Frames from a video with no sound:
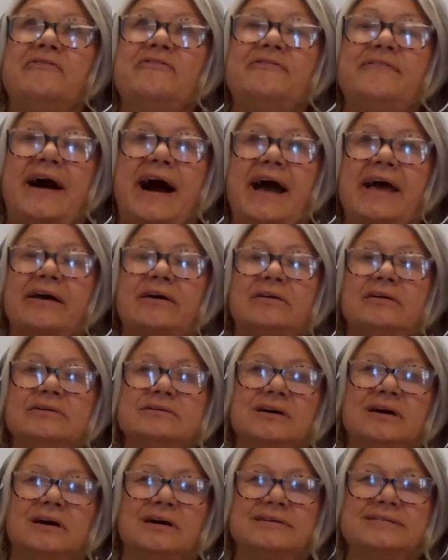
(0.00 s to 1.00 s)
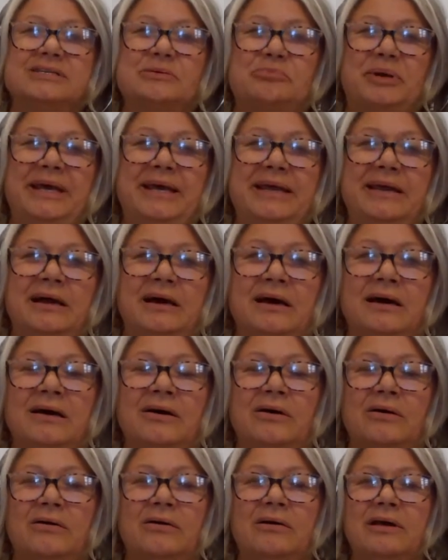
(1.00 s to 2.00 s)
filed a
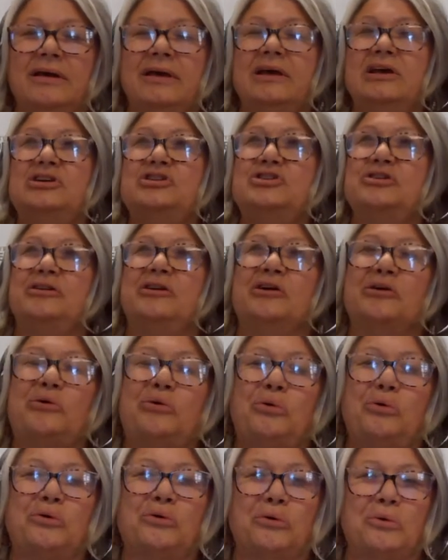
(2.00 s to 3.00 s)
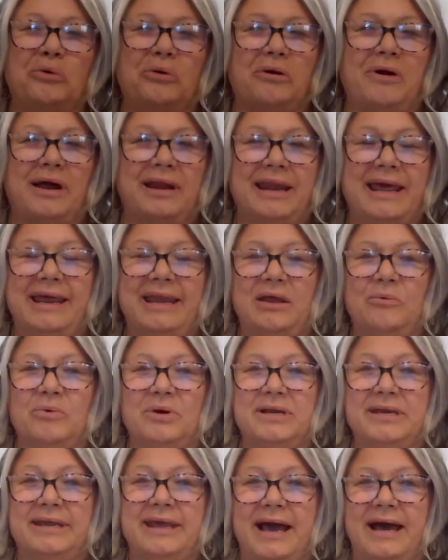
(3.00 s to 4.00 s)
subpoena or issued a court order on
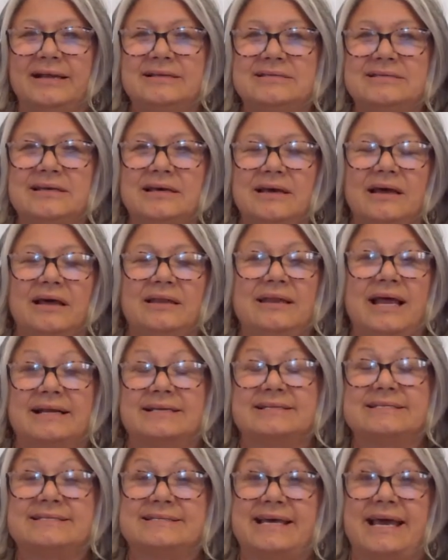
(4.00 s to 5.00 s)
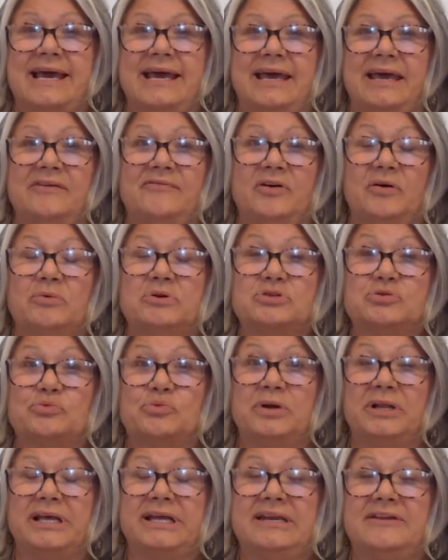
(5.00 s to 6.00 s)
anyone yet. Not to say if it was
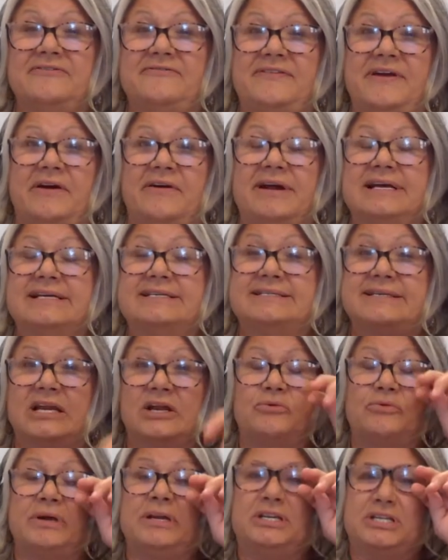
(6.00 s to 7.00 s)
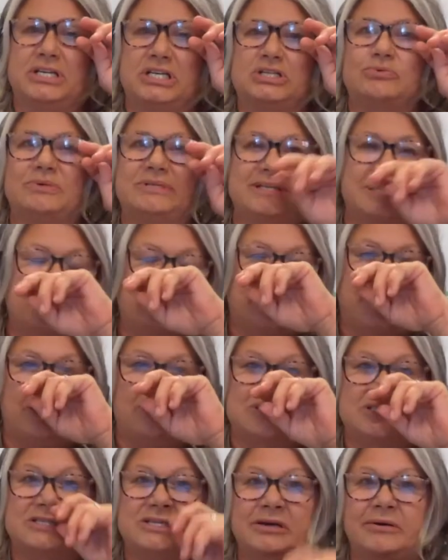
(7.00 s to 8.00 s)
really nefarious and egregious what
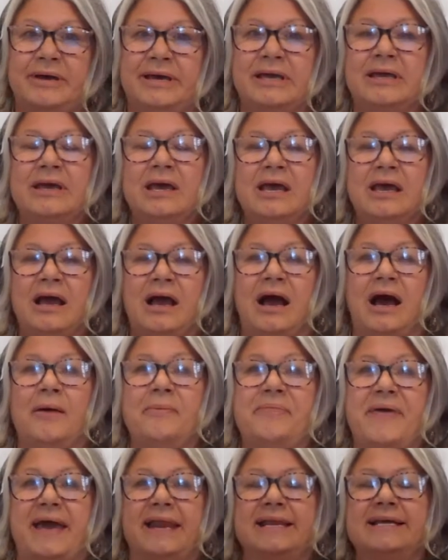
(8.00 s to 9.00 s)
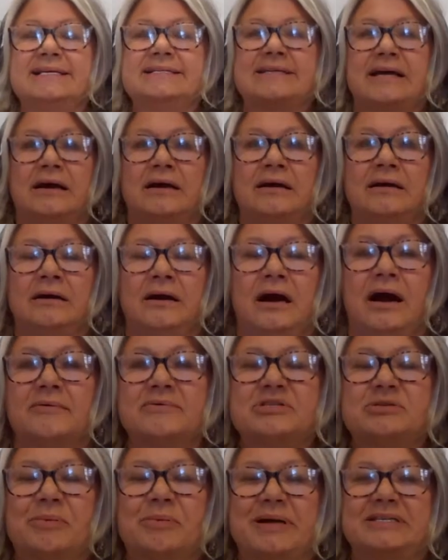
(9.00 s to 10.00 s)
somebody was doing, that is our
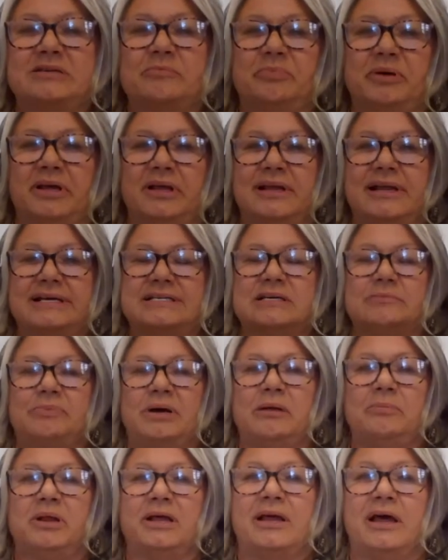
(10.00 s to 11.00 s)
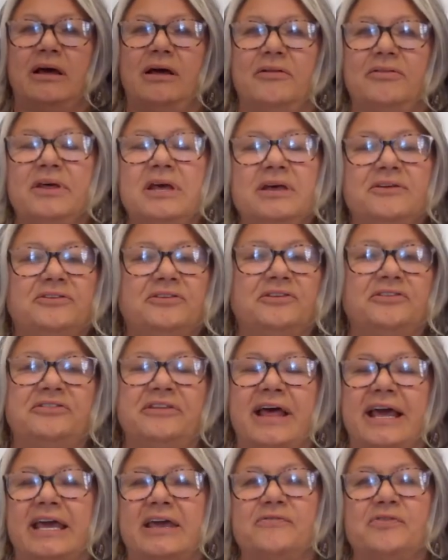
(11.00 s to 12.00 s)
responsibility as a public health. So
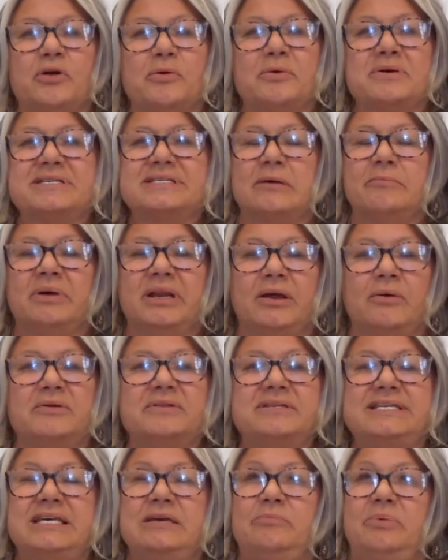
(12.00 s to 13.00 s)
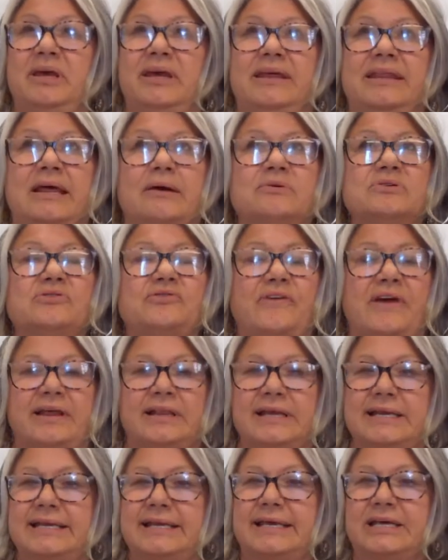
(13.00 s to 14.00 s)
it's like if there was somebody with TB that was
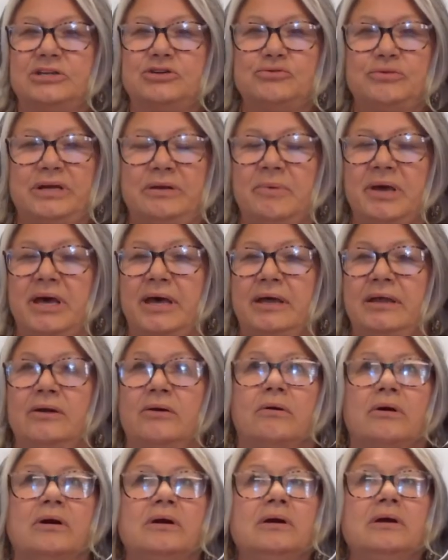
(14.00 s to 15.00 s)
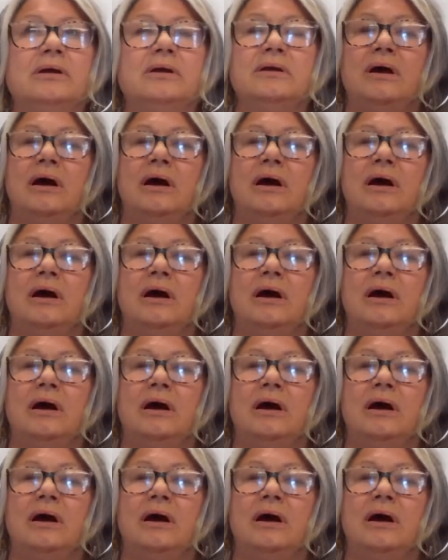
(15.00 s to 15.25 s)
failing to get treatment, or